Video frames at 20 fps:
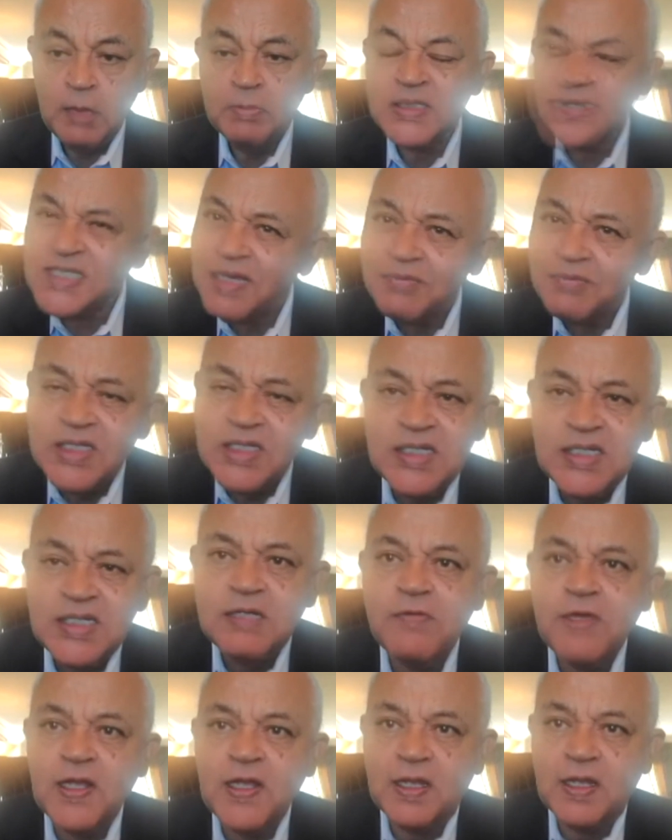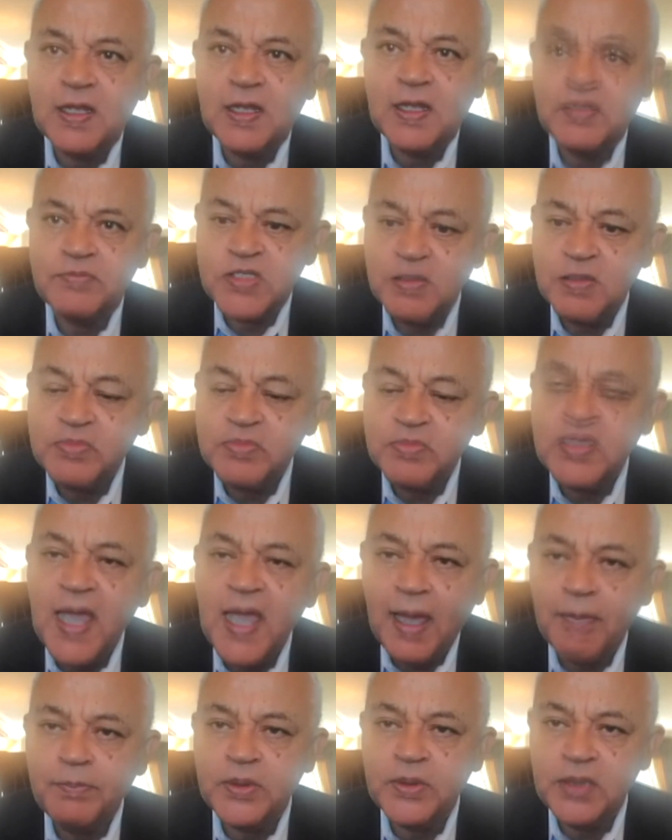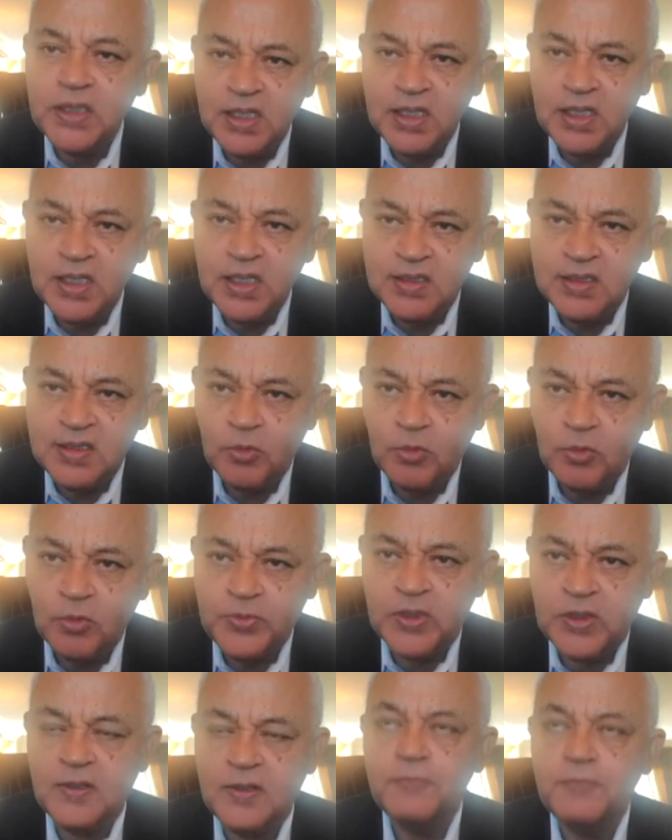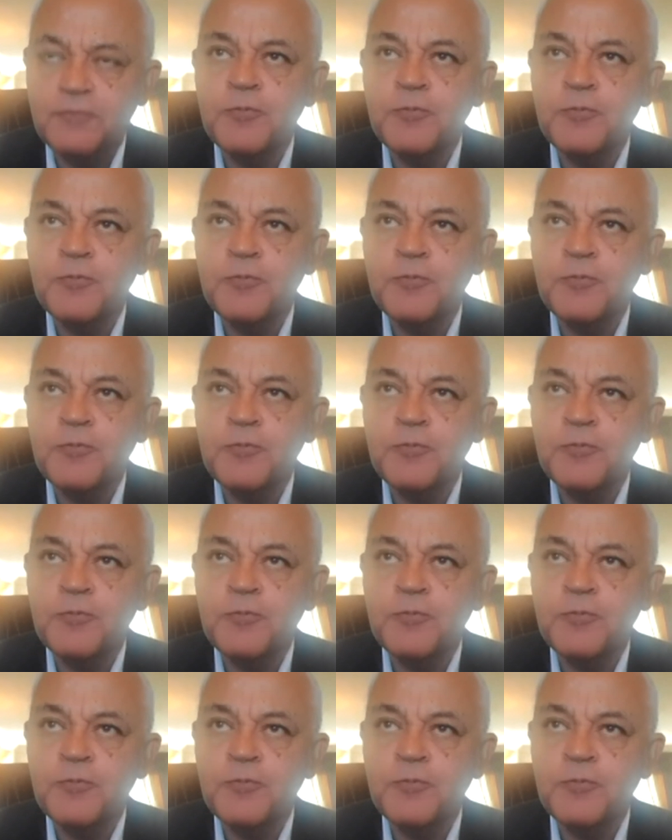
But something developed, something happened in Ethiopia